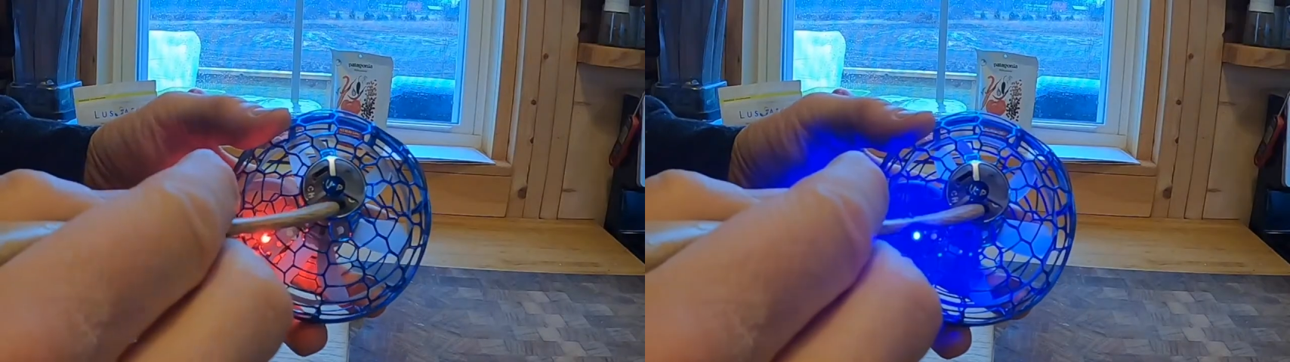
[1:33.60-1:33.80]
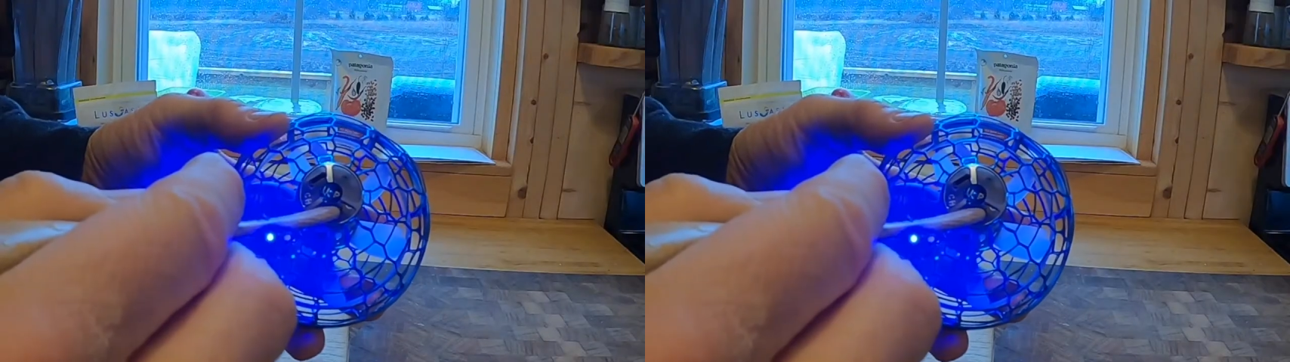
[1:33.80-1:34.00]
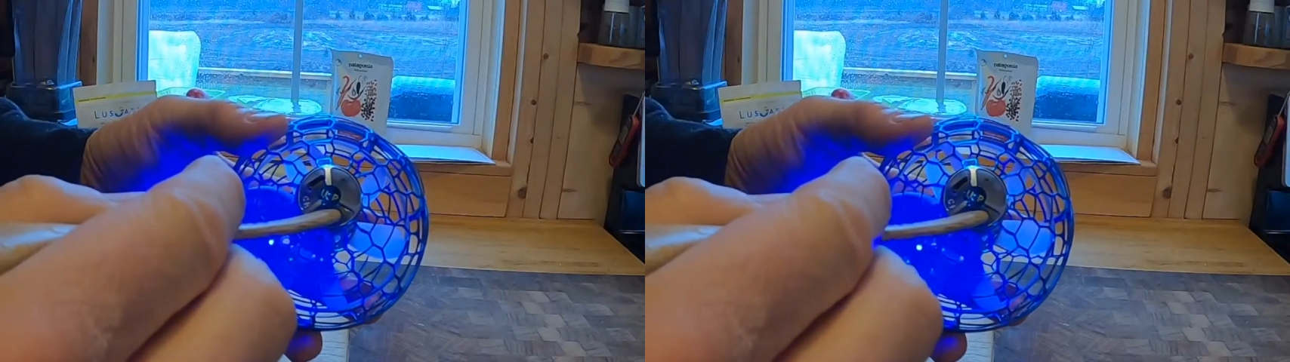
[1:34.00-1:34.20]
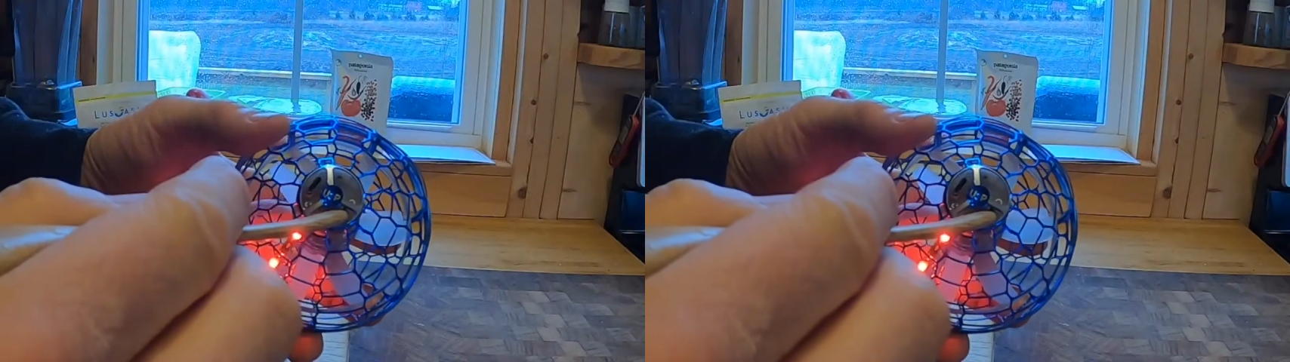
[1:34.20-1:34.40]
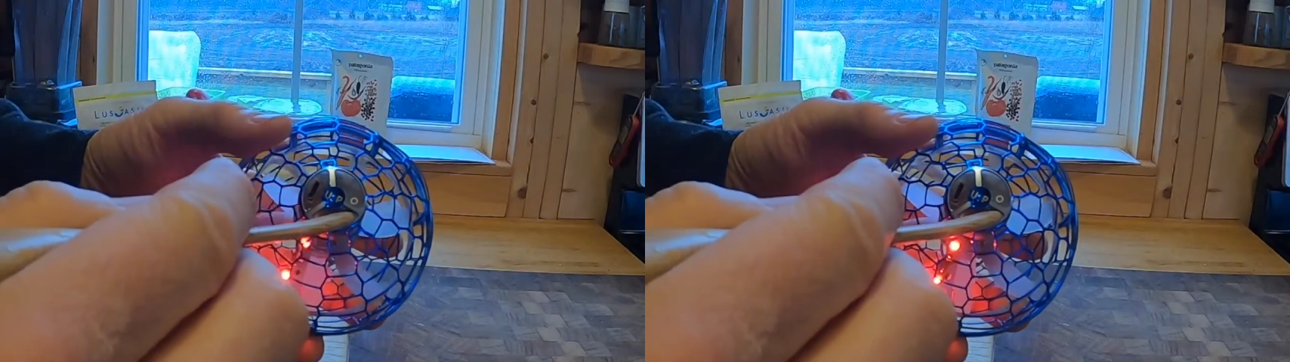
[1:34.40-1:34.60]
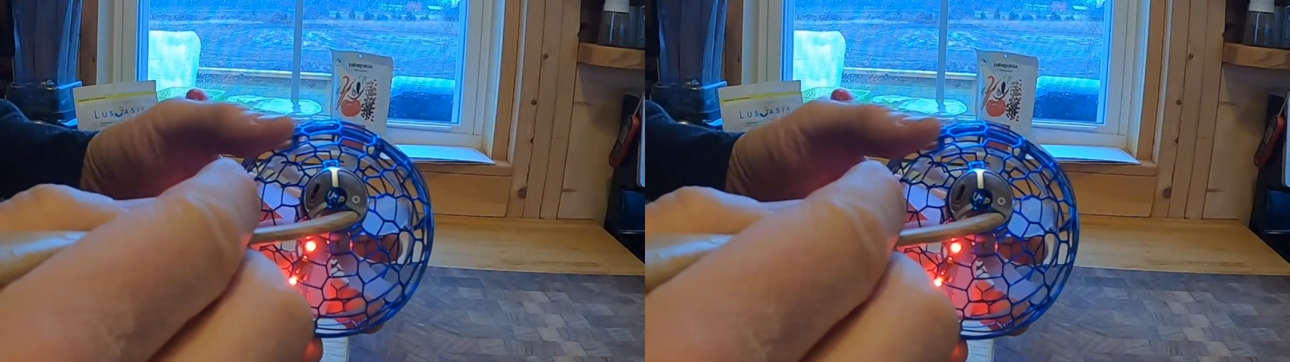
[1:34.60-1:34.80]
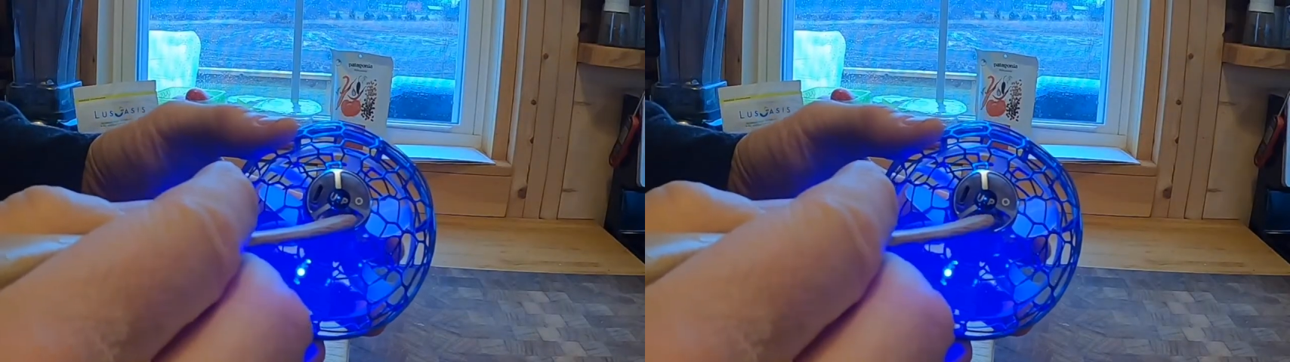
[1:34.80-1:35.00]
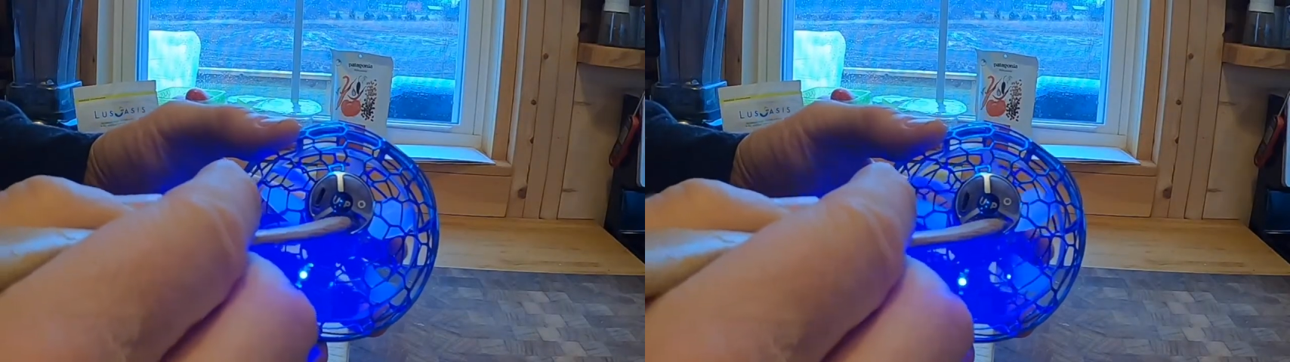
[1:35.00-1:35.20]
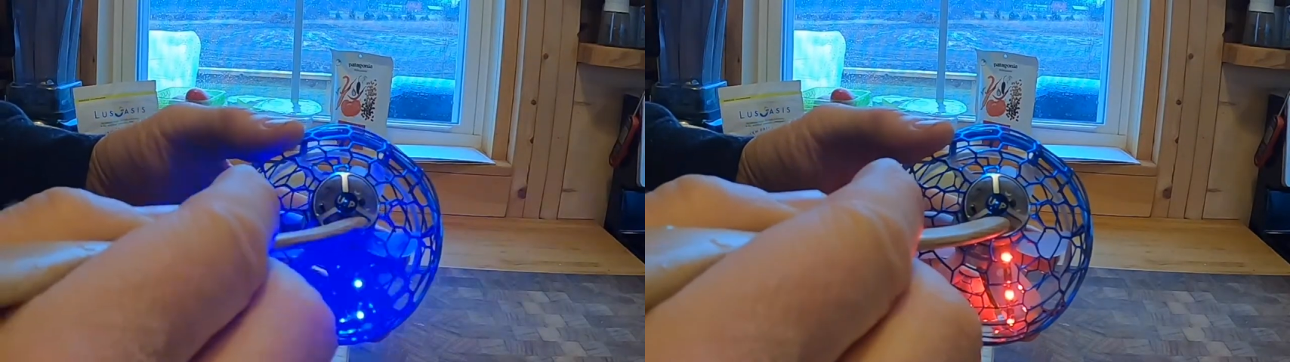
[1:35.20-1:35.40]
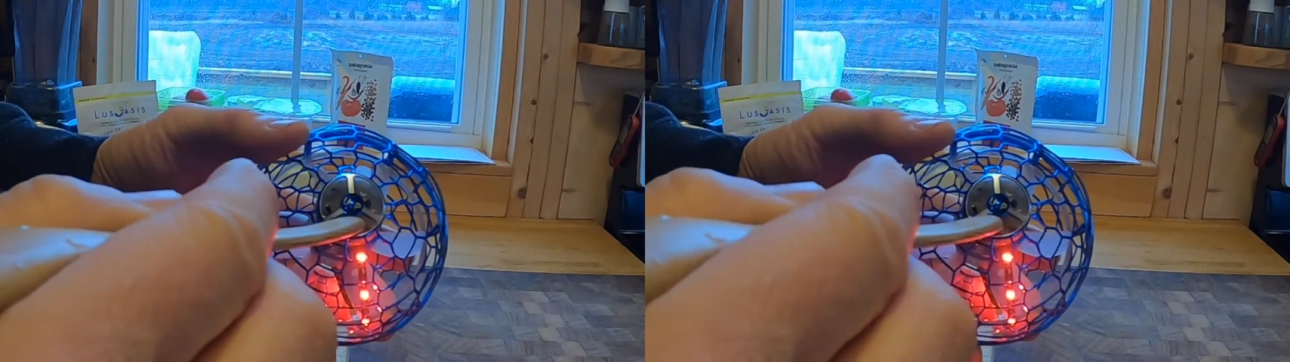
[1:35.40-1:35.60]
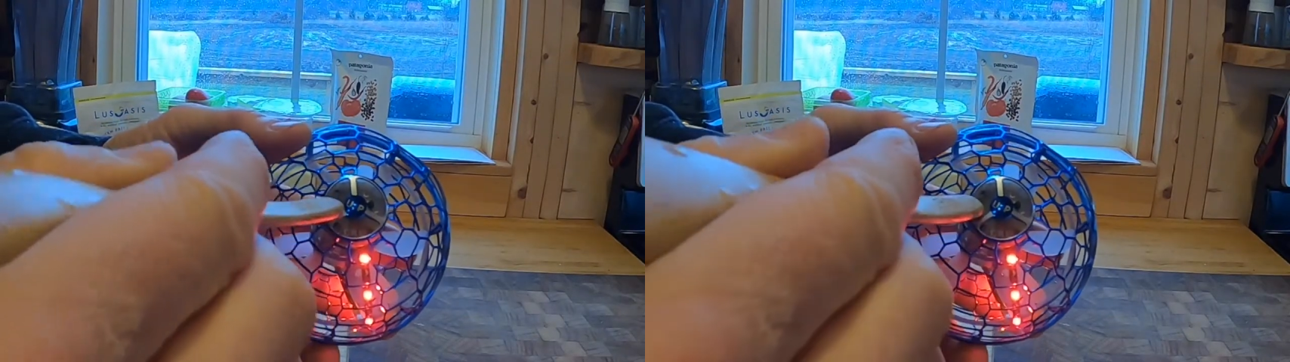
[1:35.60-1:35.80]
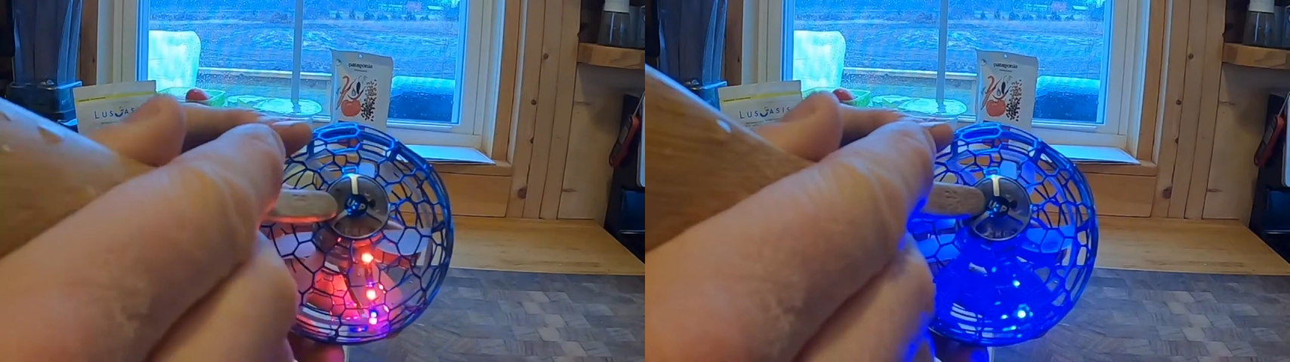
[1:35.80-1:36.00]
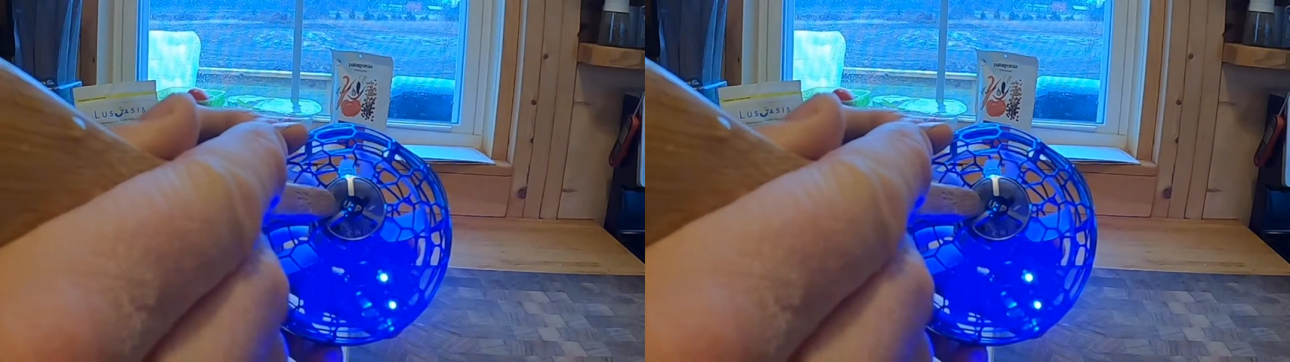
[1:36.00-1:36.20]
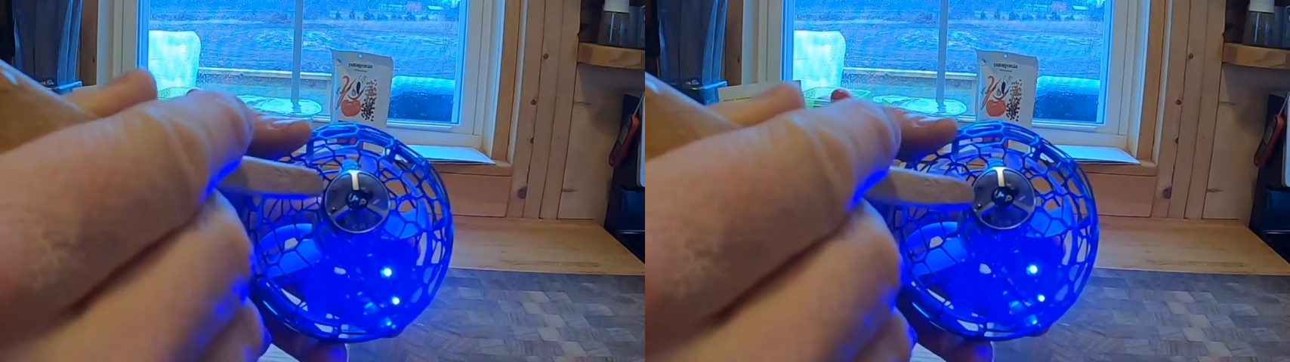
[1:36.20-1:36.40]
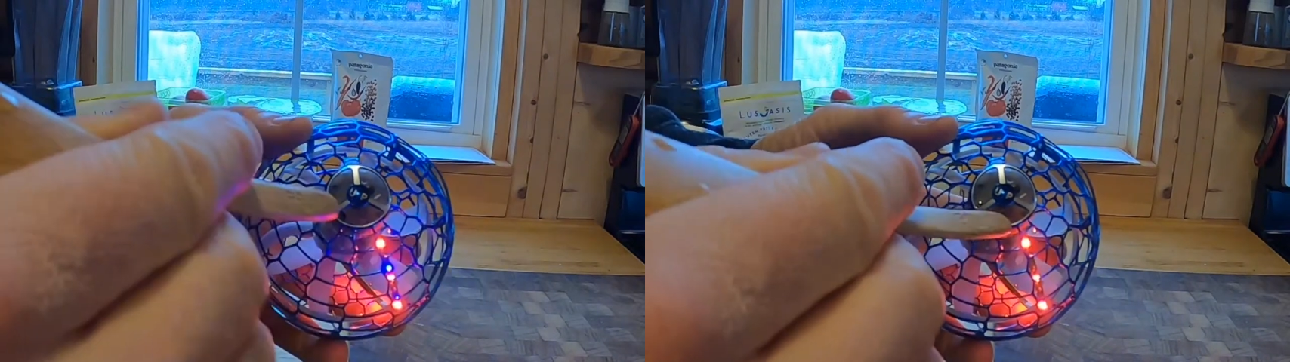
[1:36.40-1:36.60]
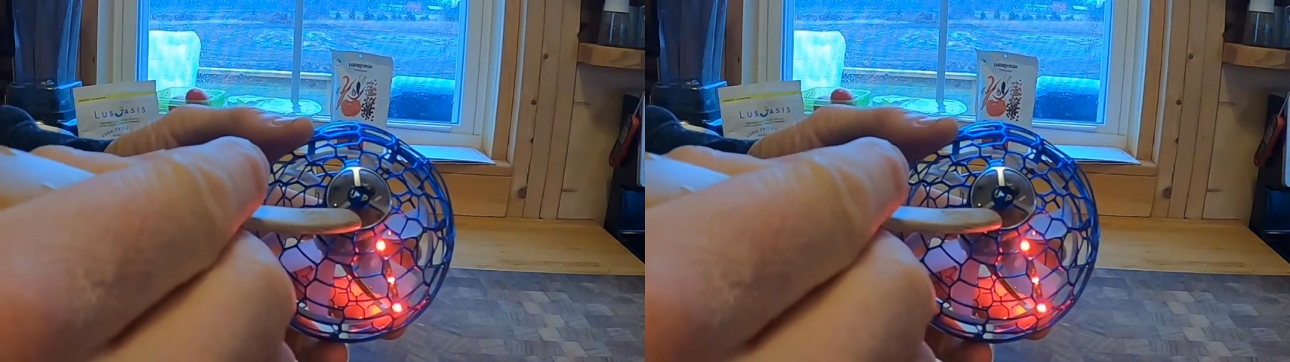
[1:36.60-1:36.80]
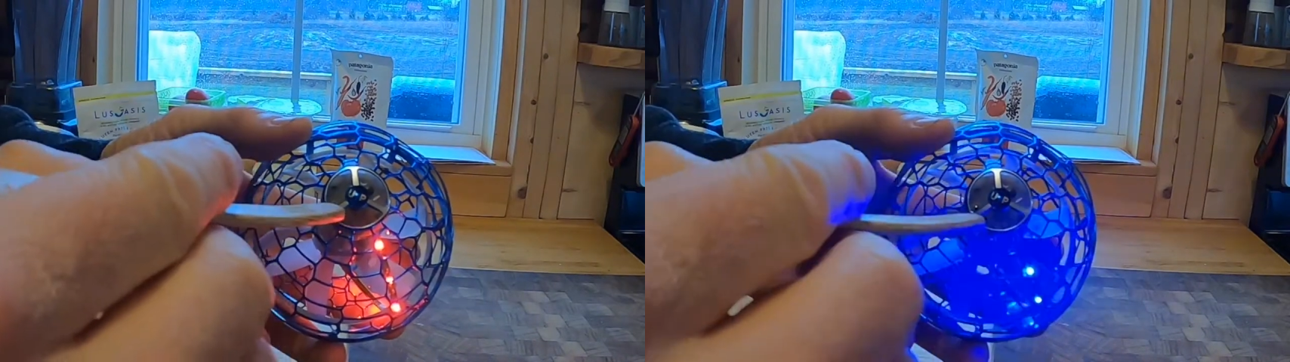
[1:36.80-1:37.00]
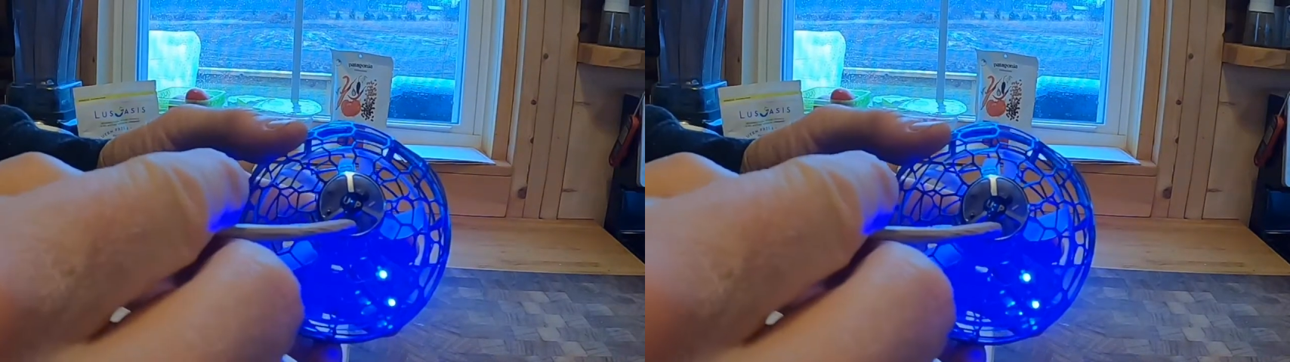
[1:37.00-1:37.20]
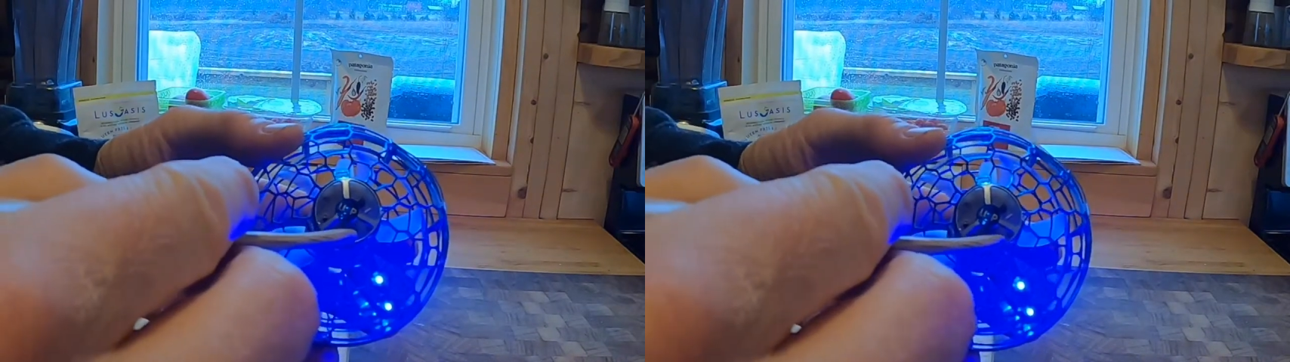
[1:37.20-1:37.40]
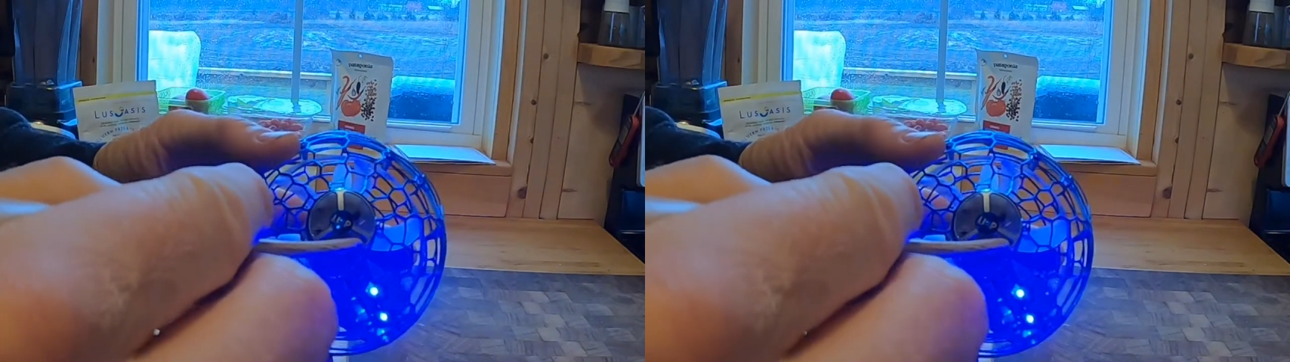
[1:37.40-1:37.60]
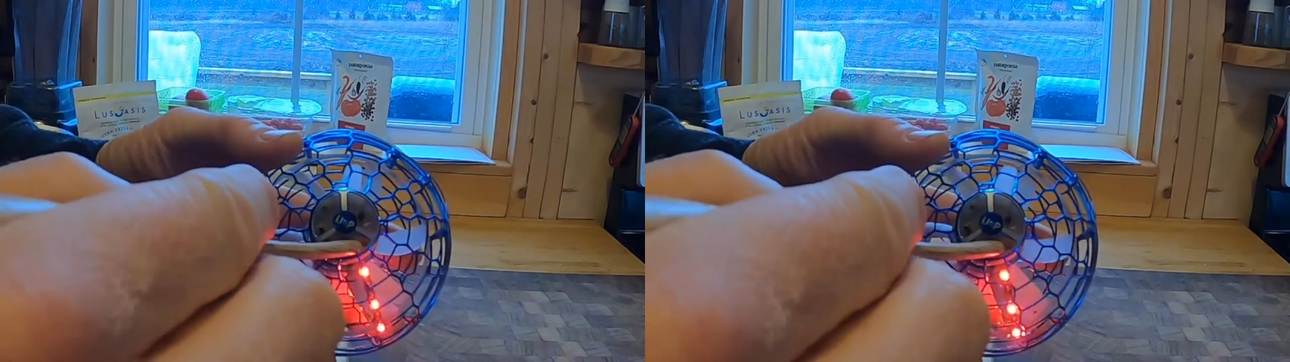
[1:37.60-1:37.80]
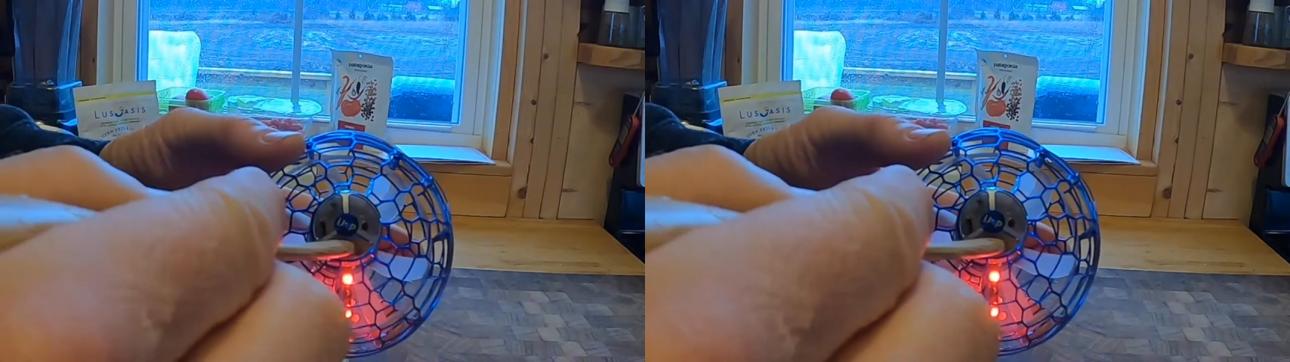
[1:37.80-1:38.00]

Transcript: Nobody's mouth can be seen.